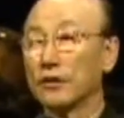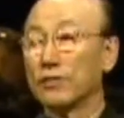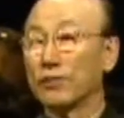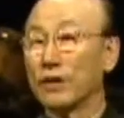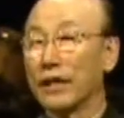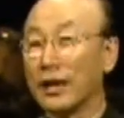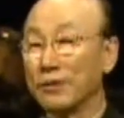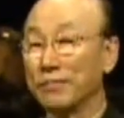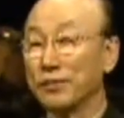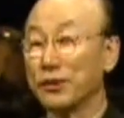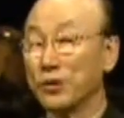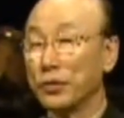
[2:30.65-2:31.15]

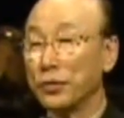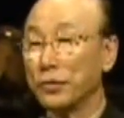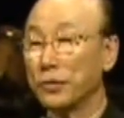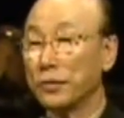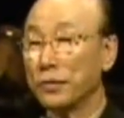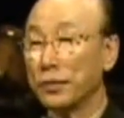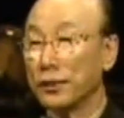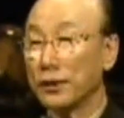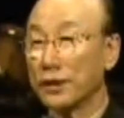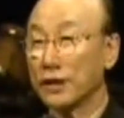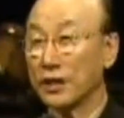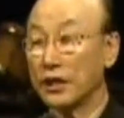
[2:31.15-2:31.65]
rob
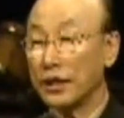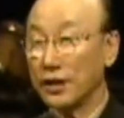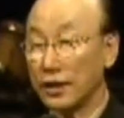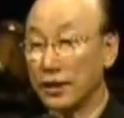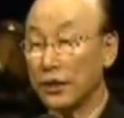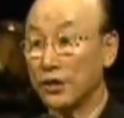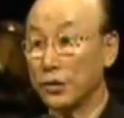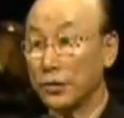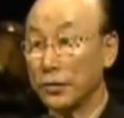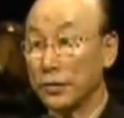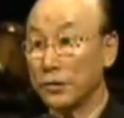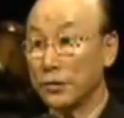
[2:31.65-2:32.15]
you,
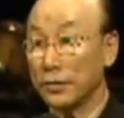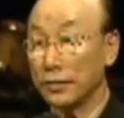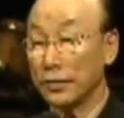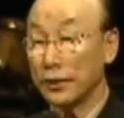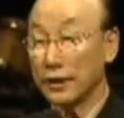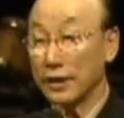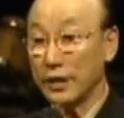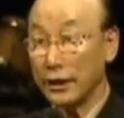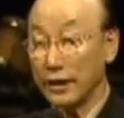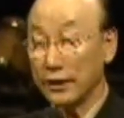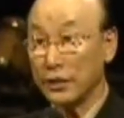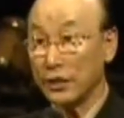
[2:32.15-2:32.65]
kill you,
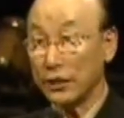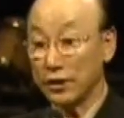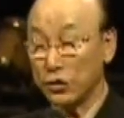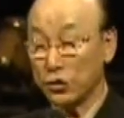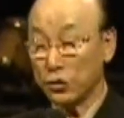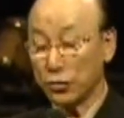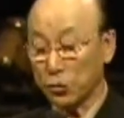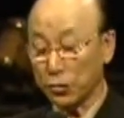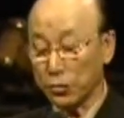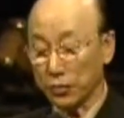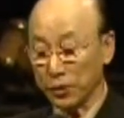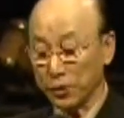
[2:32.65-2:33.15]
and
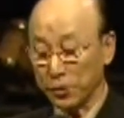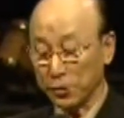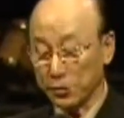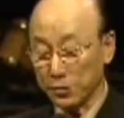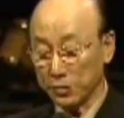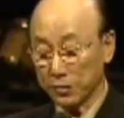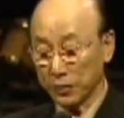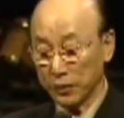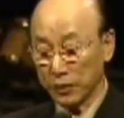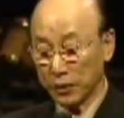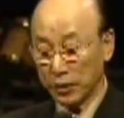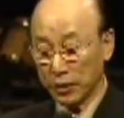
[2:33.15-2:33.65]
destroy you.
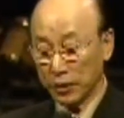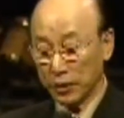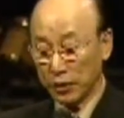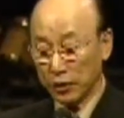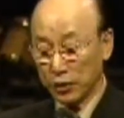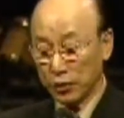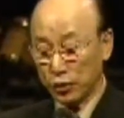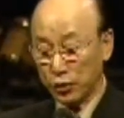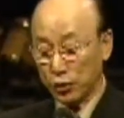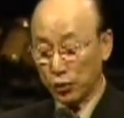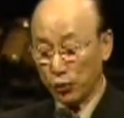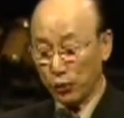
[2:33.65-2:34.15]

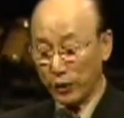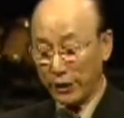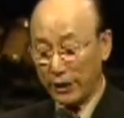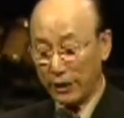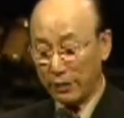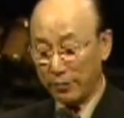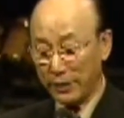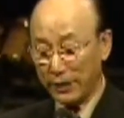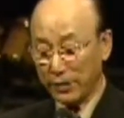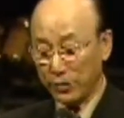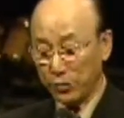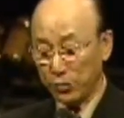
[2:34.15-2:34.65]
So
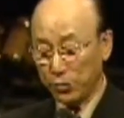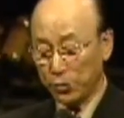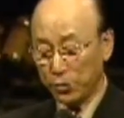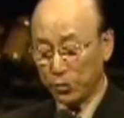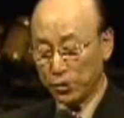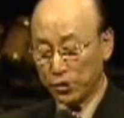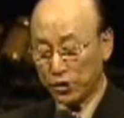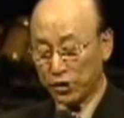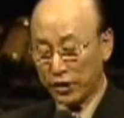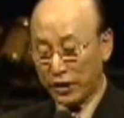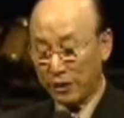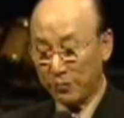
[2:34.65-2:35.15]
whenever you
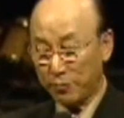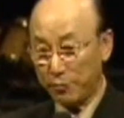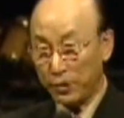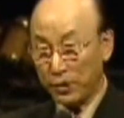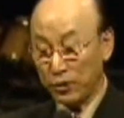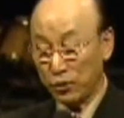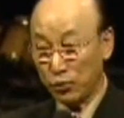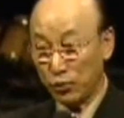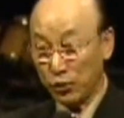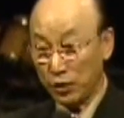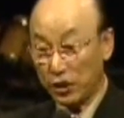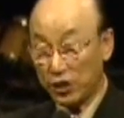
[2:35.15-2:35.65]
step
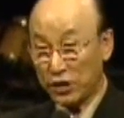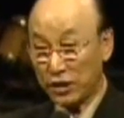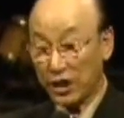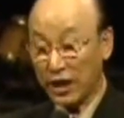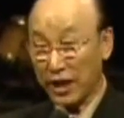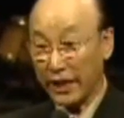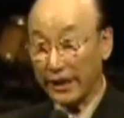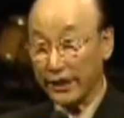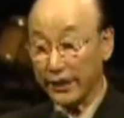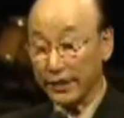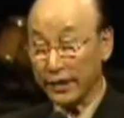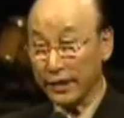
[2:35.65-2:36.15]
into his
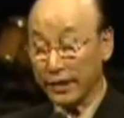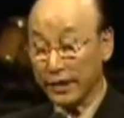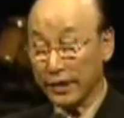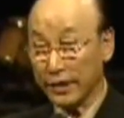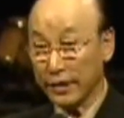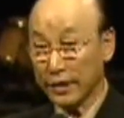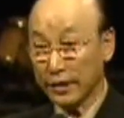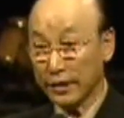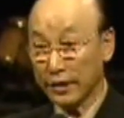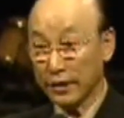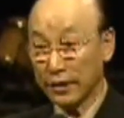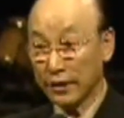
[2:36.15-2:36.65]
land,
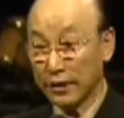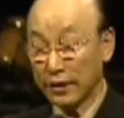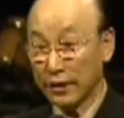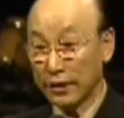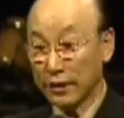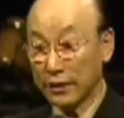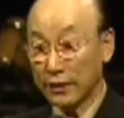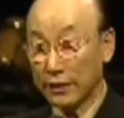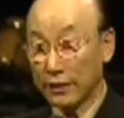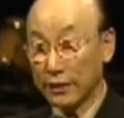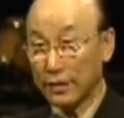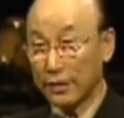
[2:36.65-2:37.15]

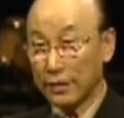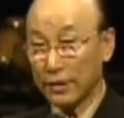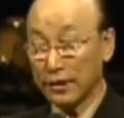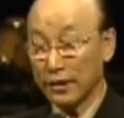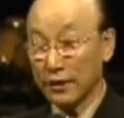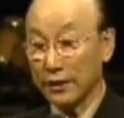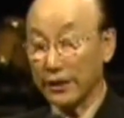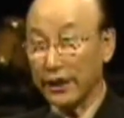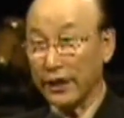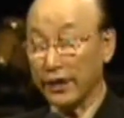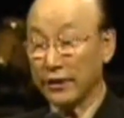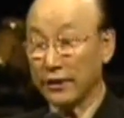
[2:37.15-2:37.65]

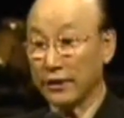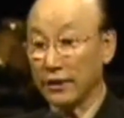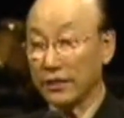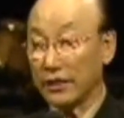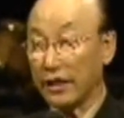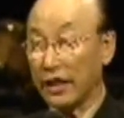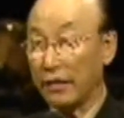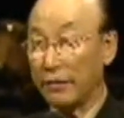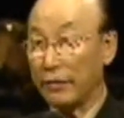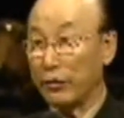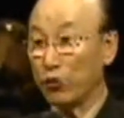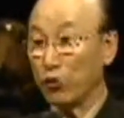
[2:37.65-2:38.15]
then the
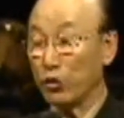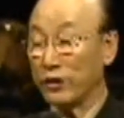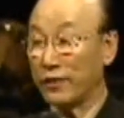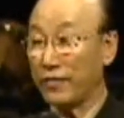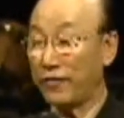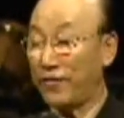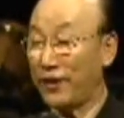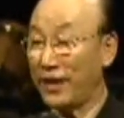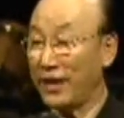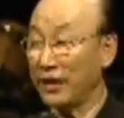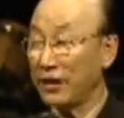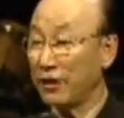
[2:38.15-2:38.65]
devil will
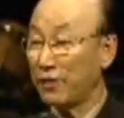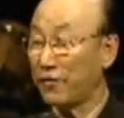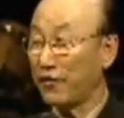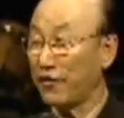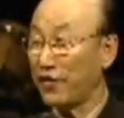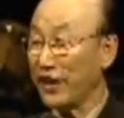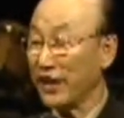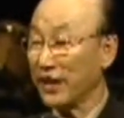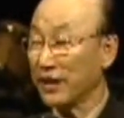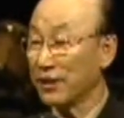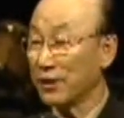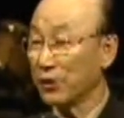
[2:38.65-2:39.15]
fight
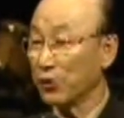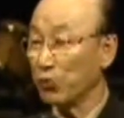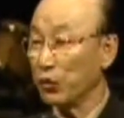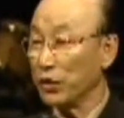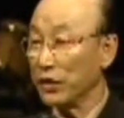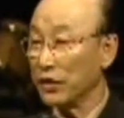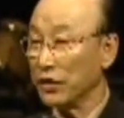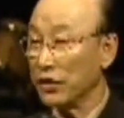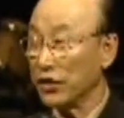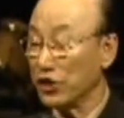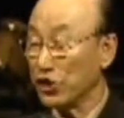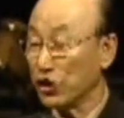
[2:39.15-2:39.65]
back
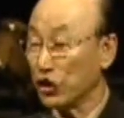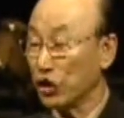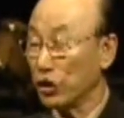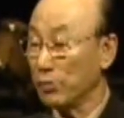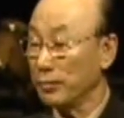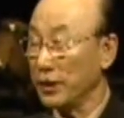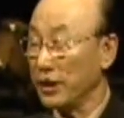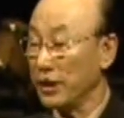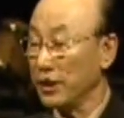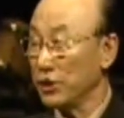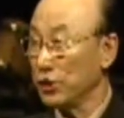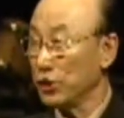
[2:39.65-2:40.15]
with
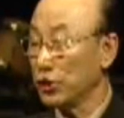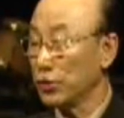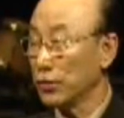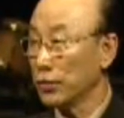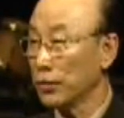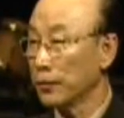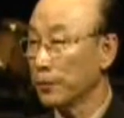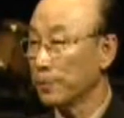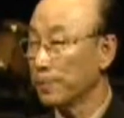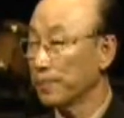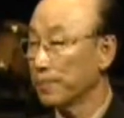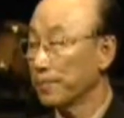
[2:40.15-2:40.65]
determination.